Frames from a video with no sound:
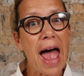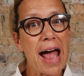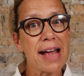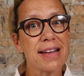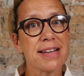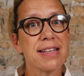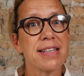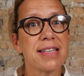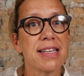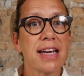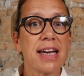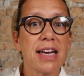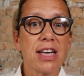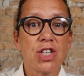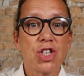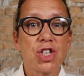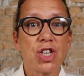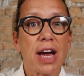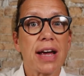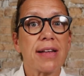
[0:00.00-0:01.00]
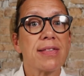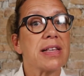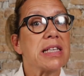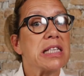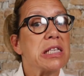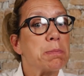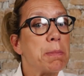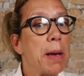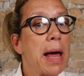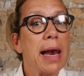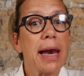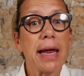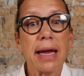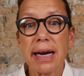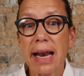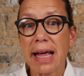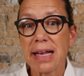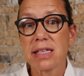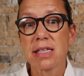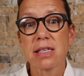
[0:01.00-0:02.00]
edit it, check the spelling,
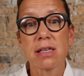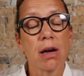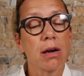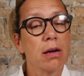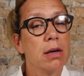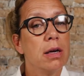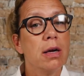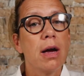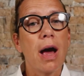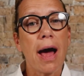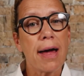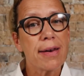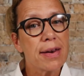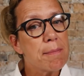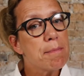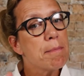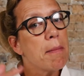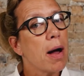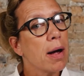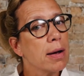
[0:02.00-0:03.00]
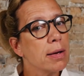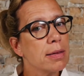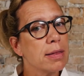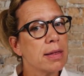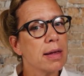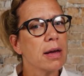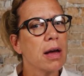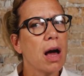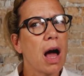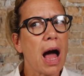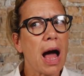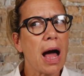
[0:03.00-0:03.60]
let's not, and it might think,